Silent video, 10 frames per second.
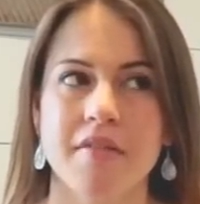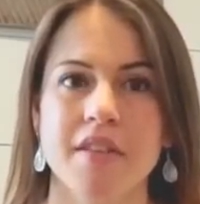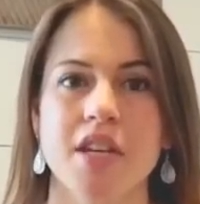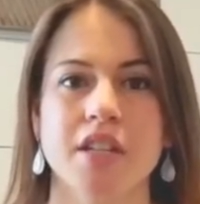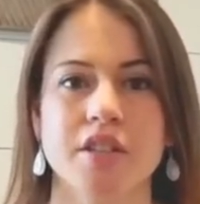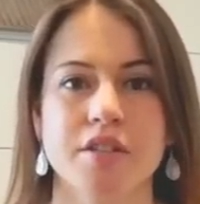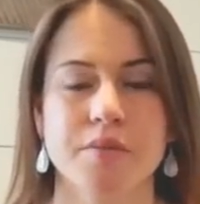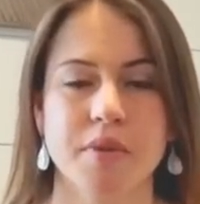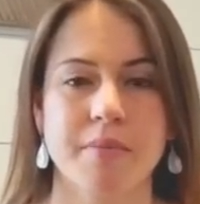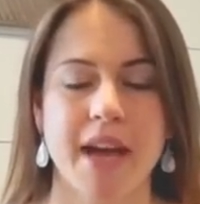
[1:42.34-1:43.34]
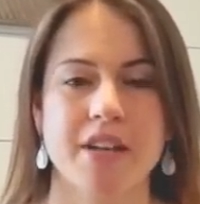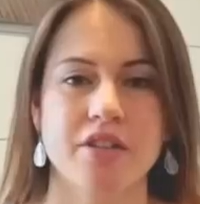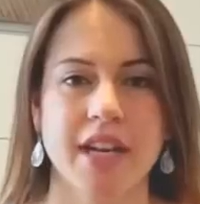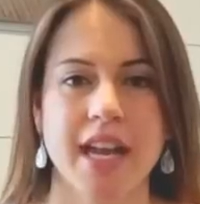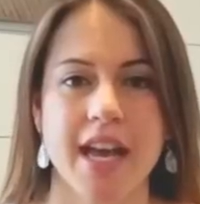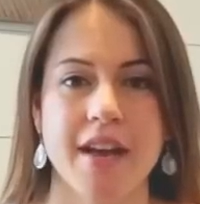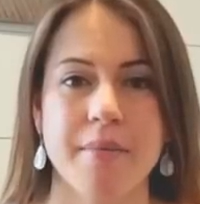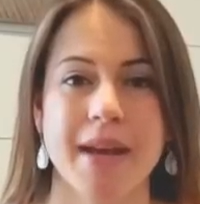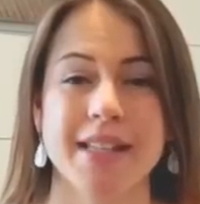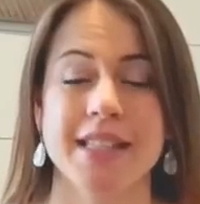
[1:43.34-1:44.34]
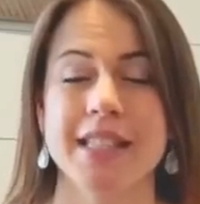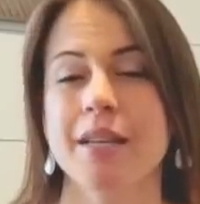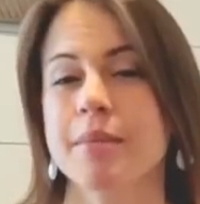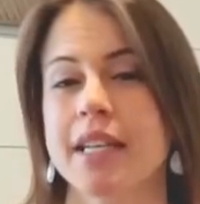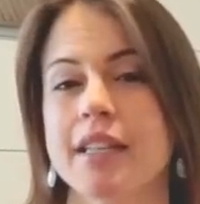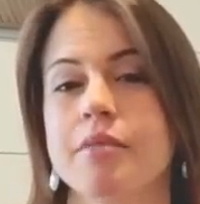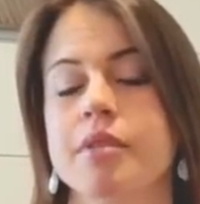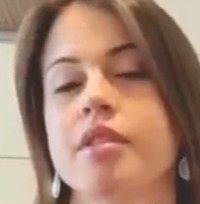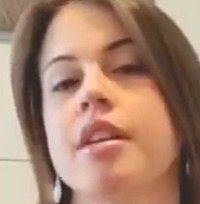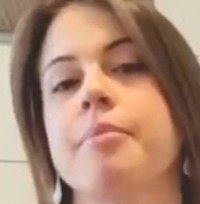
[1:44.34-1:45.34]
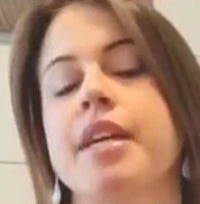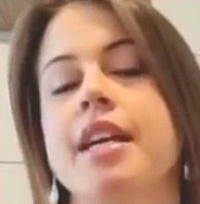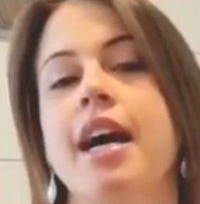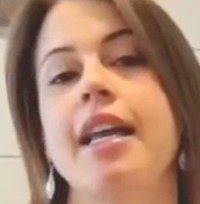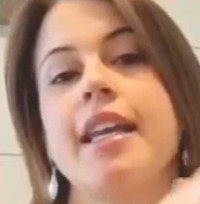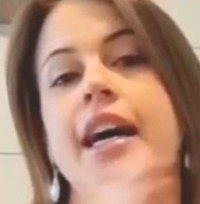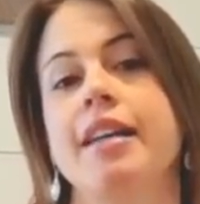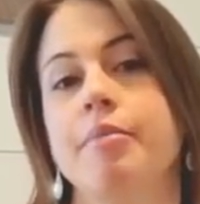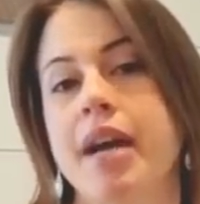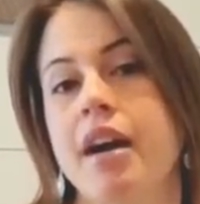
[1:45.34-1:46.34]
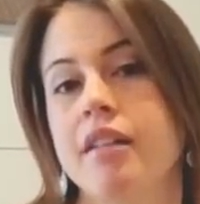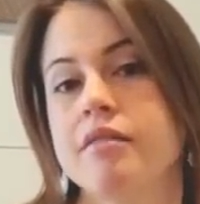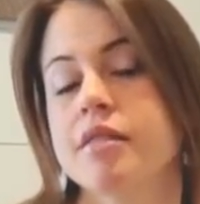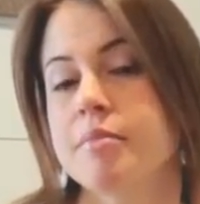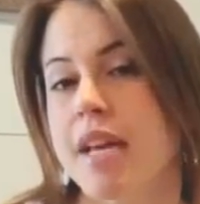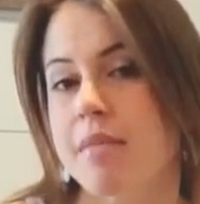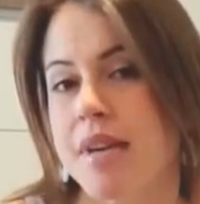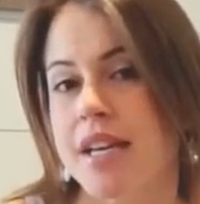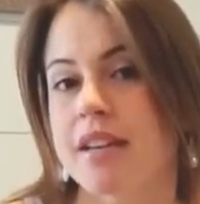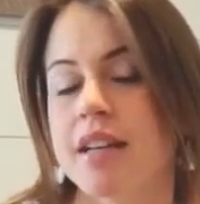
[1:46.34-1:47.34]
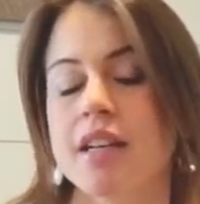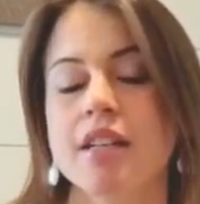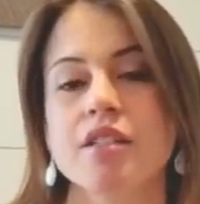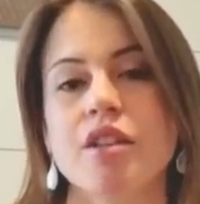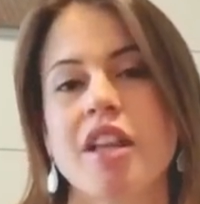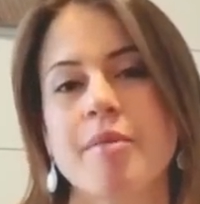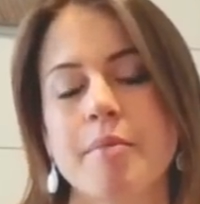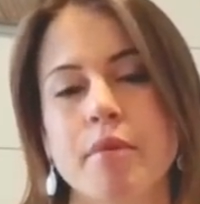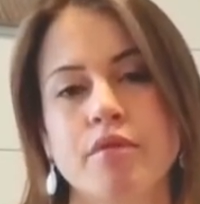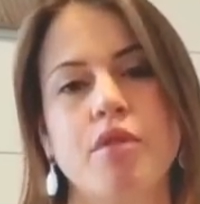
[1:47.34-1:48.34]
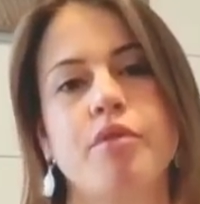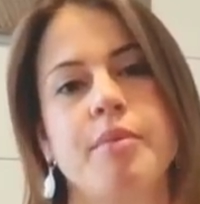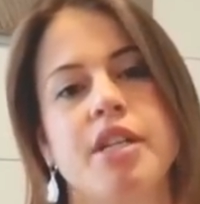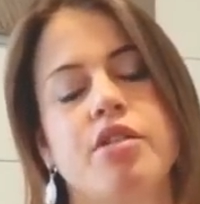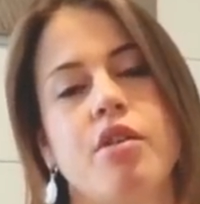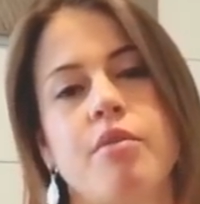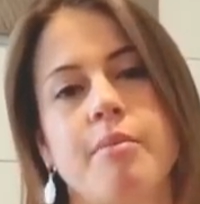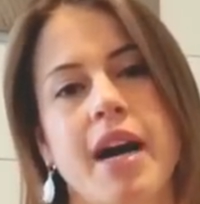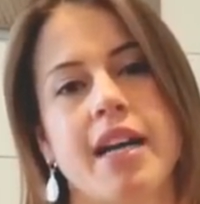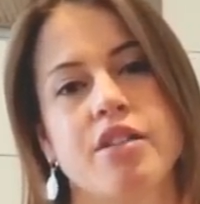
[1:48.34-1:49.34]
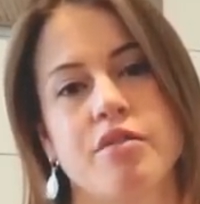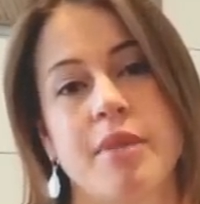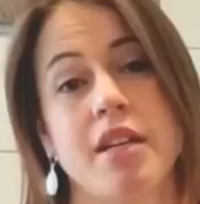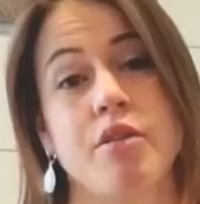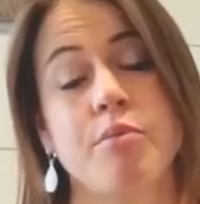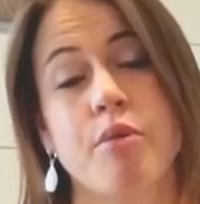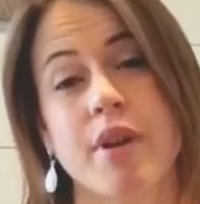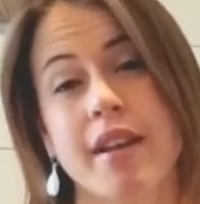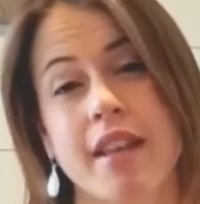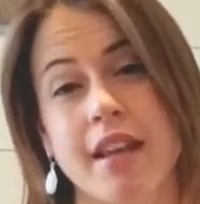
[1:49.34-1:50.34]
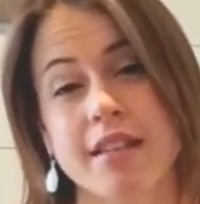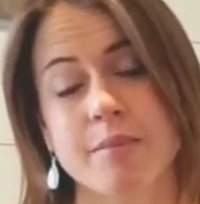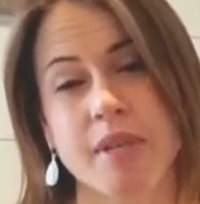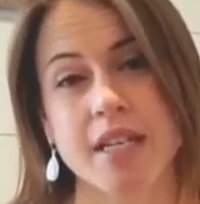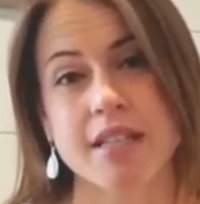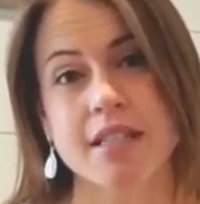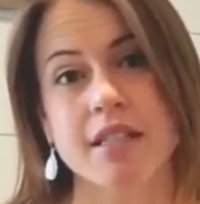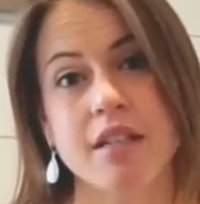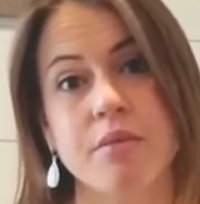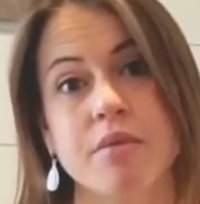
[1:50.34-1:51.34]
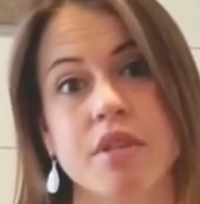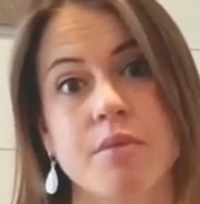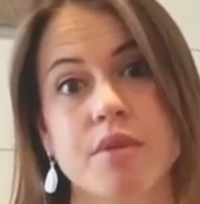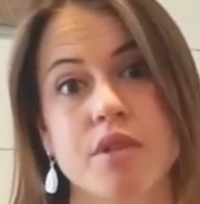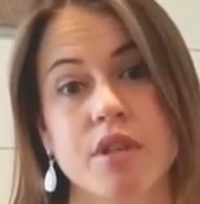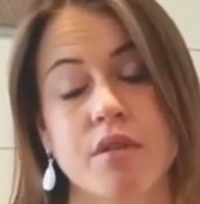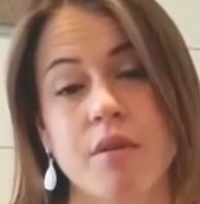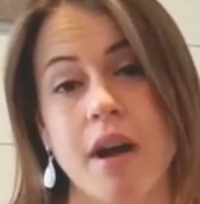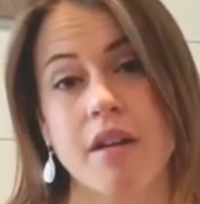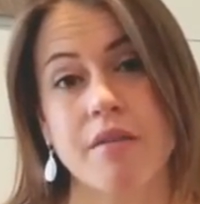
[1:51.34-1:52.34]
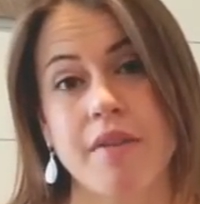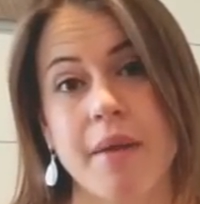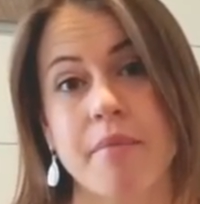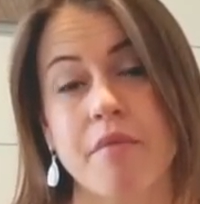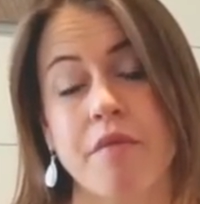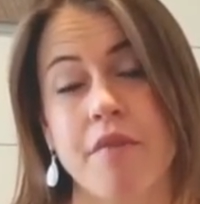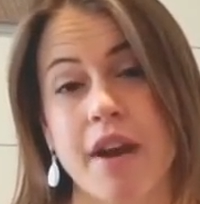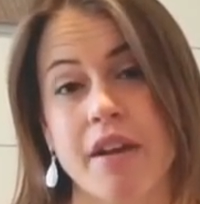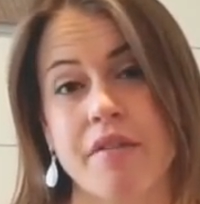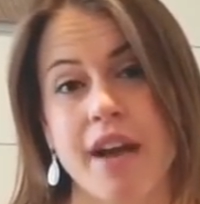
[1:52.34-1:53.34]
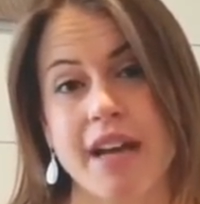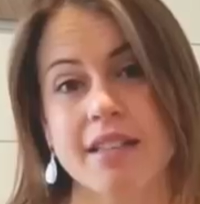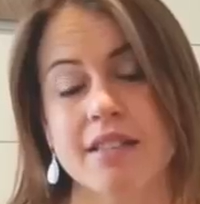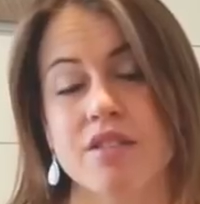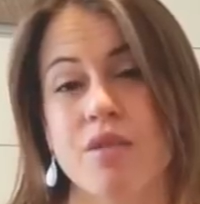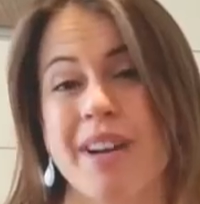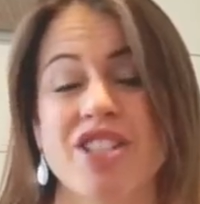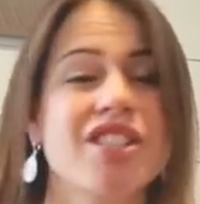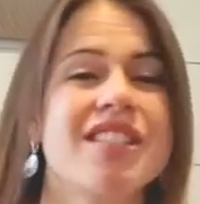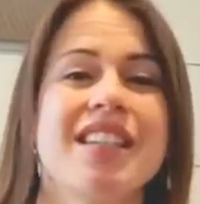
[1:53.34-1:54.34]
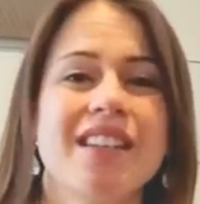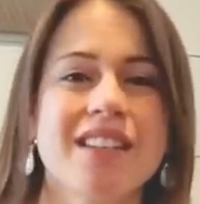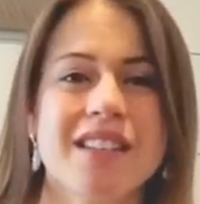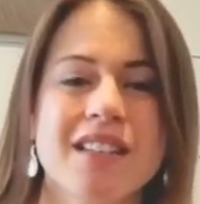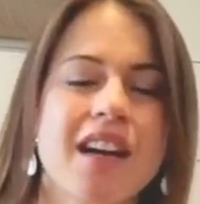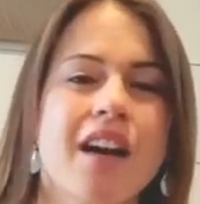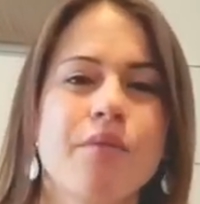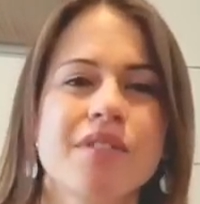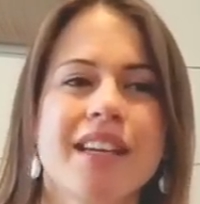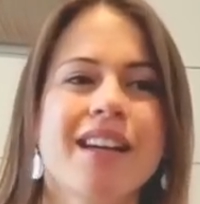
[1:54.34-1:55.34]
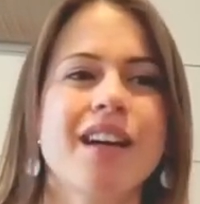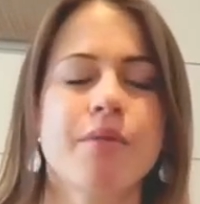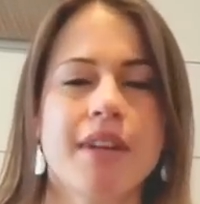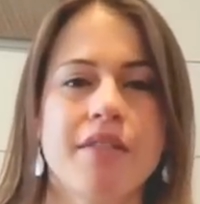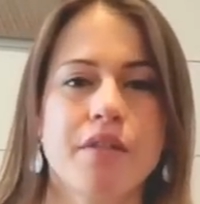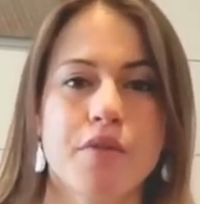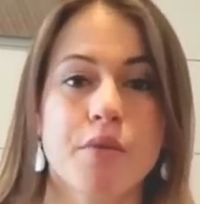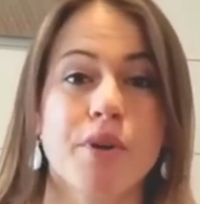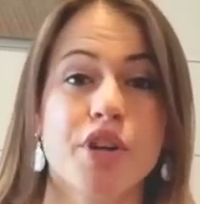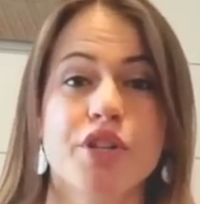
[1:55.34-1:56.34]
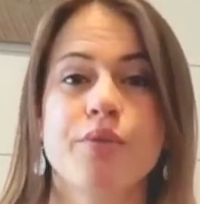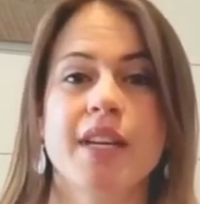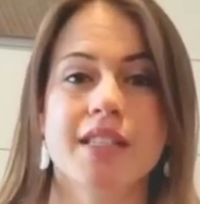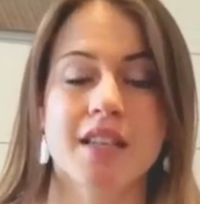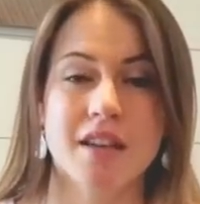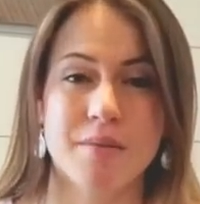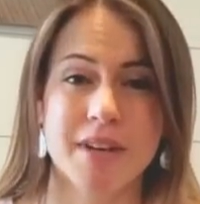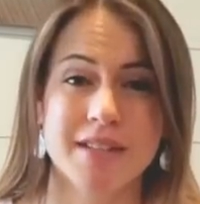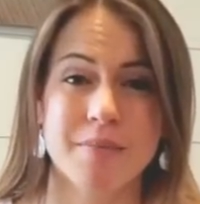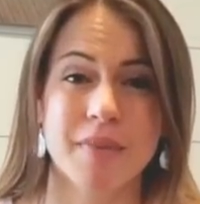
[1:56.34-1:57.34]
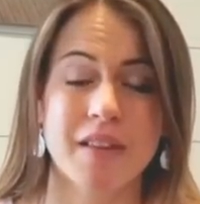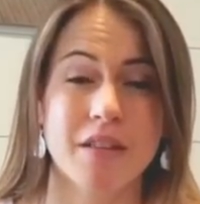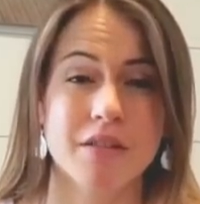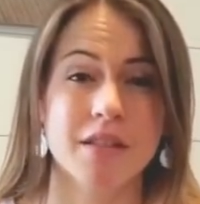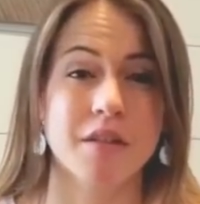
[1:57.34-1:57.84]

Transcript: doctors were measuring him and seemed like it was going to be a 9-pound baby. So a lot of people told me, don't buy too many newborn things because he was going to grow out of them very fast. So I just didn't. I was like, ah, whatever. For 1 or 2 weeks, he can wear something that looks a